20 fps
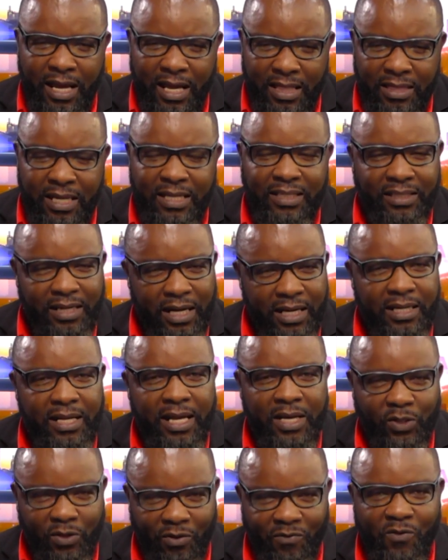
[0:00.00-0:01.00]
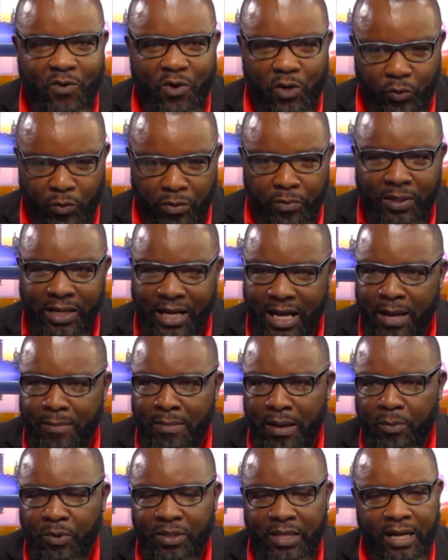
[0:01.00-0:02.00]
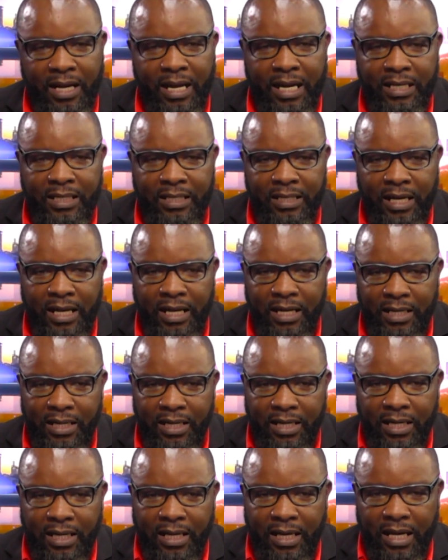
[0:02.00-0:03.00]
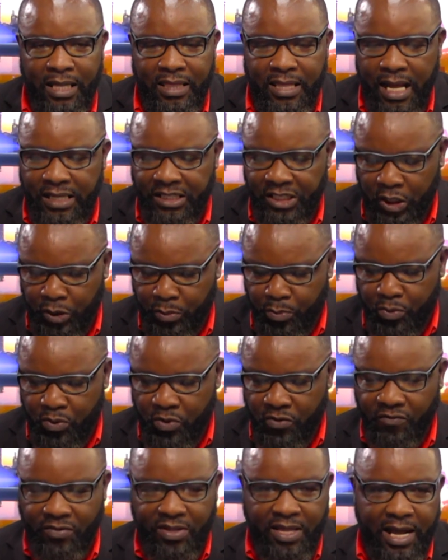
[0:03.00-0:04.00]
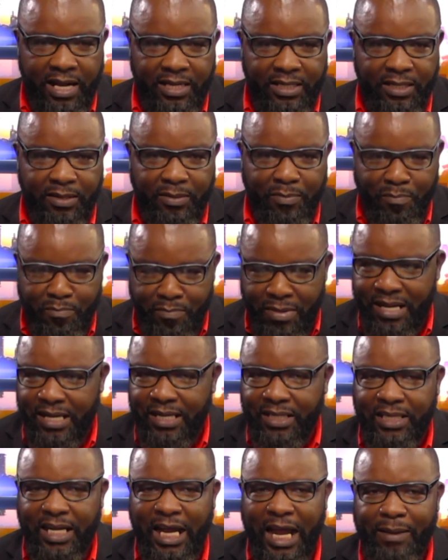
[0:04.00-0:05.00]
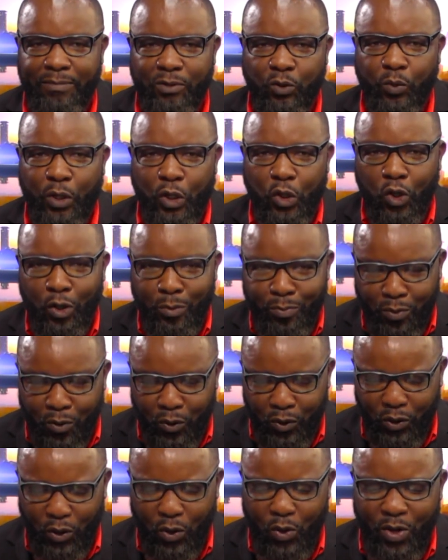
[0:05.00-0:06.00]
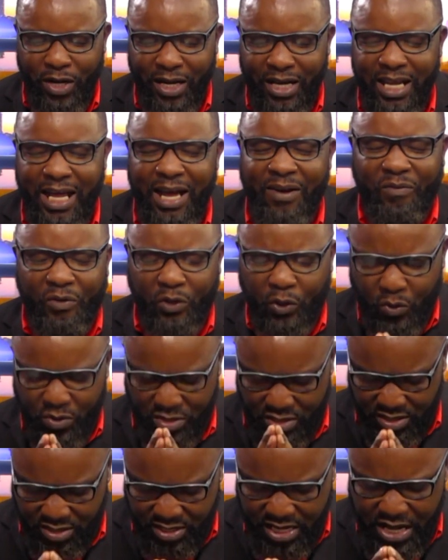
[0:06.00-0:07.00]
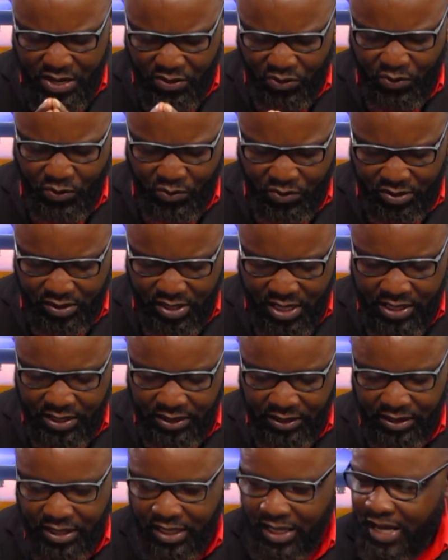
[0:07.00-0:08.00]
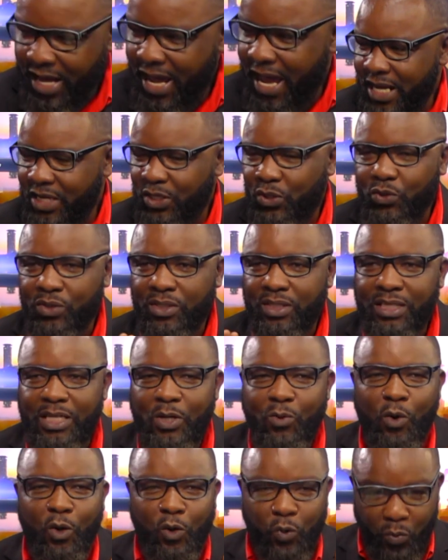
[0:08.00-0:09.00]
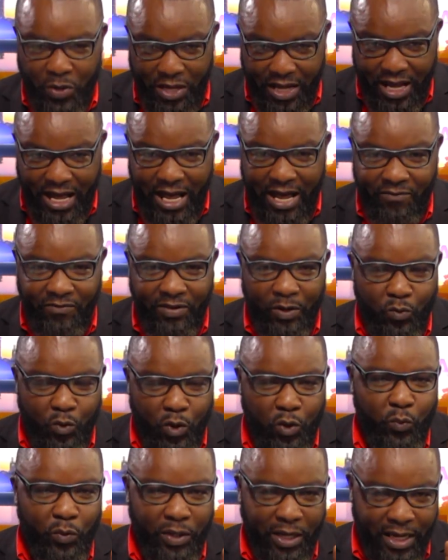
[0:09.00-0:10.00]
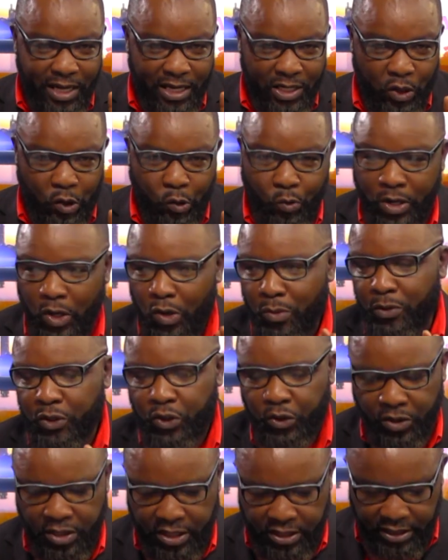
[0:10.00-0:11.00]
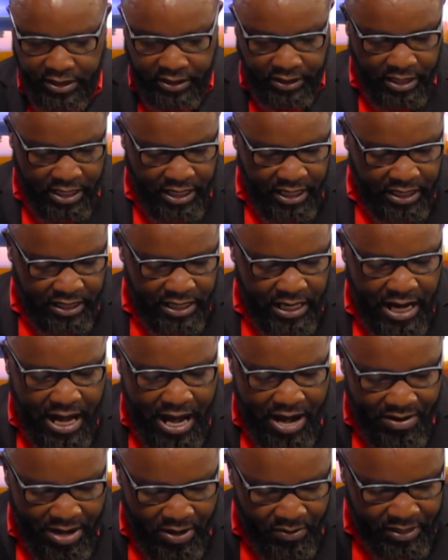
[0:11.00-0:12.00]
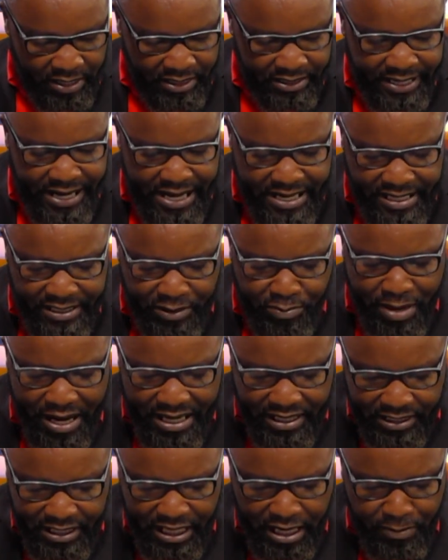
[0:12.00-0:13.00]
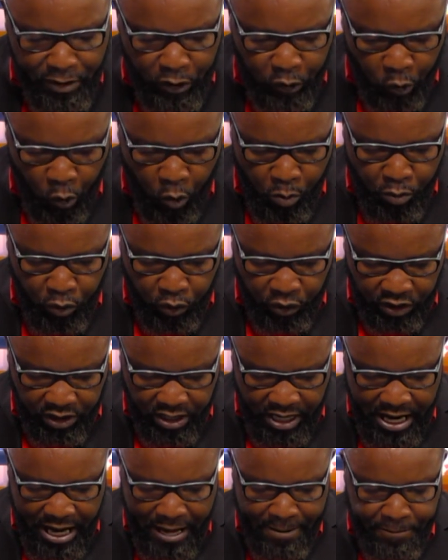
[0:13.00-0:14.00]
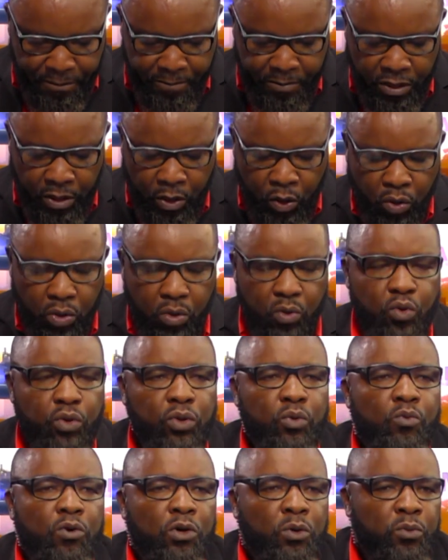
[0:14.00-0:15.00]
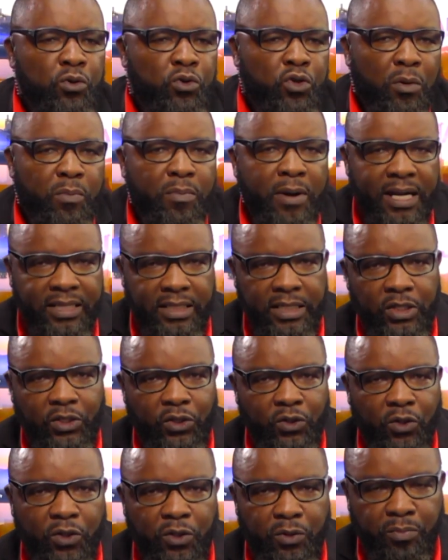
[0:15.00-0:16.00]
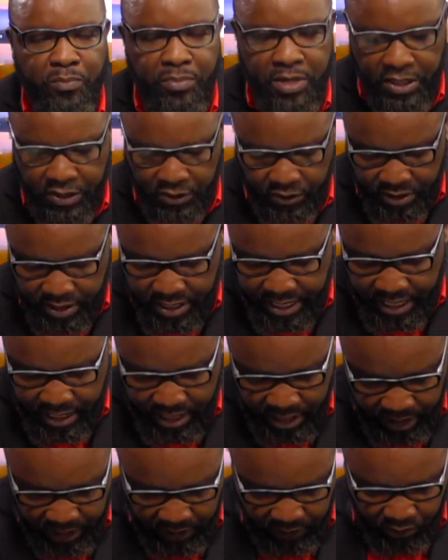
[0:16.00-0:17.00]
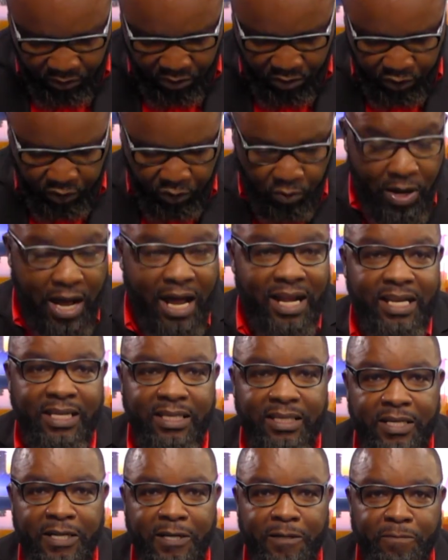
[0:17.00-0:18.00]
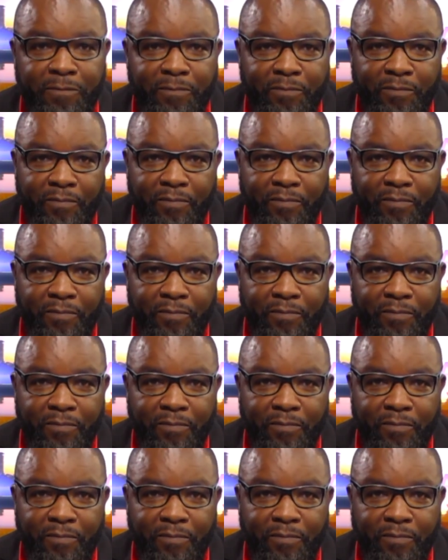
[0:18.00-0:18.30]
And they said, yes, of course, we will come up with an idea. And that just proved that many times we don't pause long enough to think through things and to see what we have and what we can do and opportunities that are around us. Ladies, my time is almost up. Ruth, what would your parting shot be today to those who are listening?